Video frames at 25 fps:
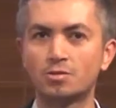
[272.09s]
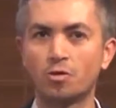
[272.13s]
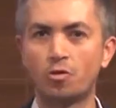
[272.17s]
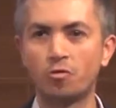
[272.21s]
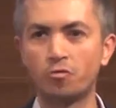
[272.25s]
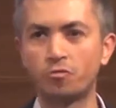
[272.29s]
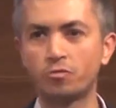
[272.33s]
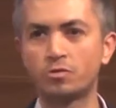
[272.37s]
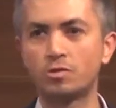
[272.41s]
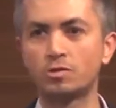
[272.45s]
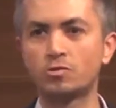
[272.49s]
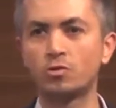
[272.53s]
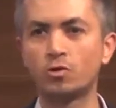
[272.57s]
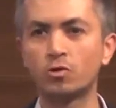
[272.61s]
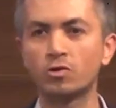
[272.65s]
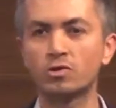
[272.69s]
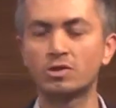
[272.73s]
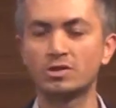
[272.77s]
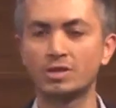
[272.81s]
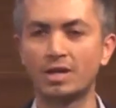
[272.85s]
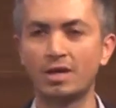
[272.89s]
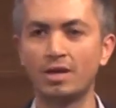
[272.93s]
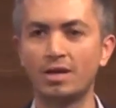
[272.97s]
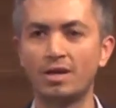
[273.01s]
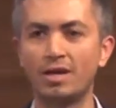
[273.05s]
of the
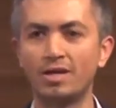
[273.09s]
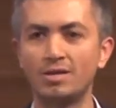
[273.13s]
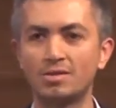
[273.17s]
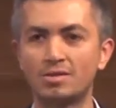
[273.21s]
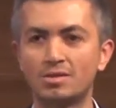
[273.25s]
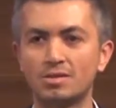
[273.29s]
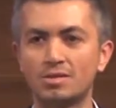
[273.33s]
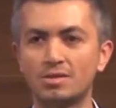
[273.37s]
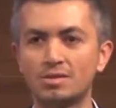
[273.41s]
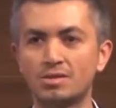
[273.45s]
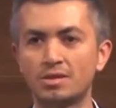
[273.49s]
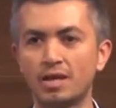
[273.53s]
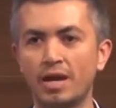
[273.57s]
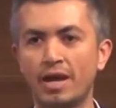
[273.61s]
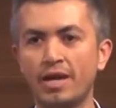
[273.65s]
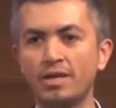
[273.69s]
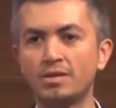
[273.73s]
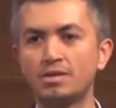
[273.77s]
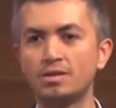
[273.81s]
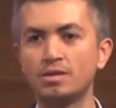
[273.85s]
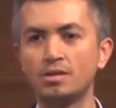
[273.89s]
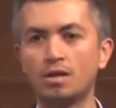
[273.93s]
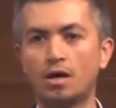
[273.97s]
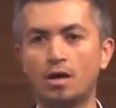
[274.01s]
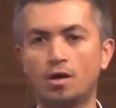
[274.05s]
Turkish Airlines is
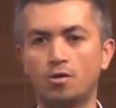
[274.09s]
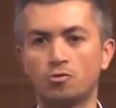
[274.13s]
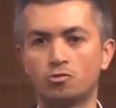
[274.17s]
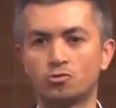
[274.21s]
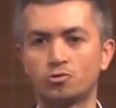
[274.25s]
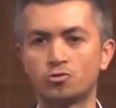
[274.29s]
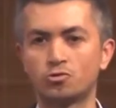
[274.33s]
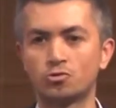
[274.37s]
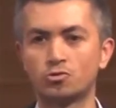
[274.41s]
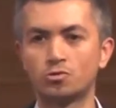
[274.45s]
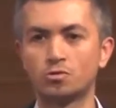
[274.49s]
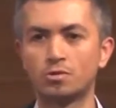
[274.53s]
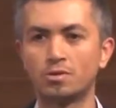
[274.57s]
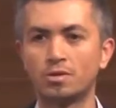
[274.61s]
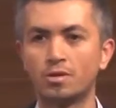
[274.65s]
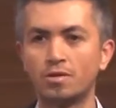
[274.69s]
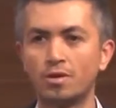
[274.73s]
18 hours